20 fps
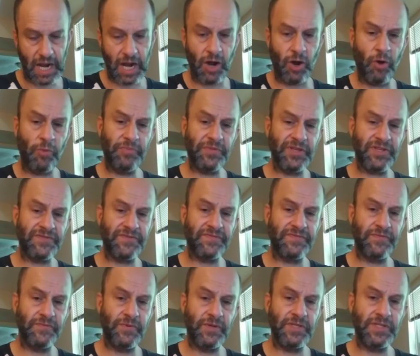I hope
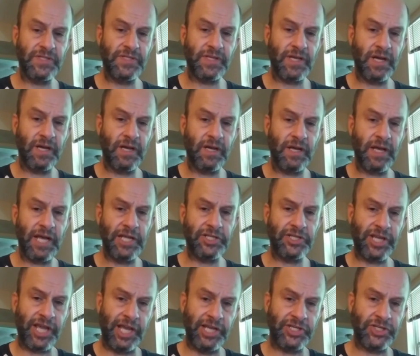this was uh,
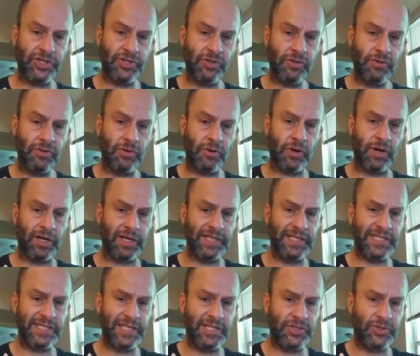educational, or at
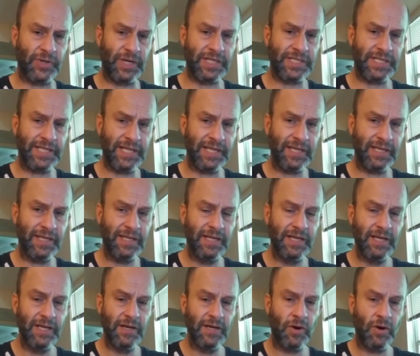least interesting,
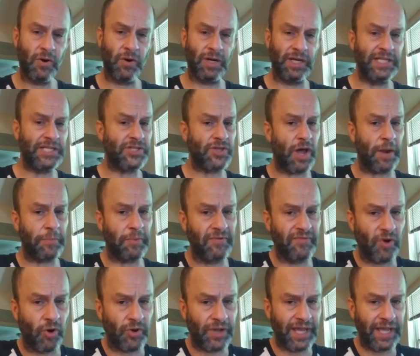or at least
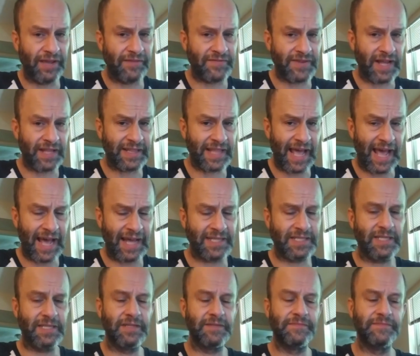thought-provoking, if not that.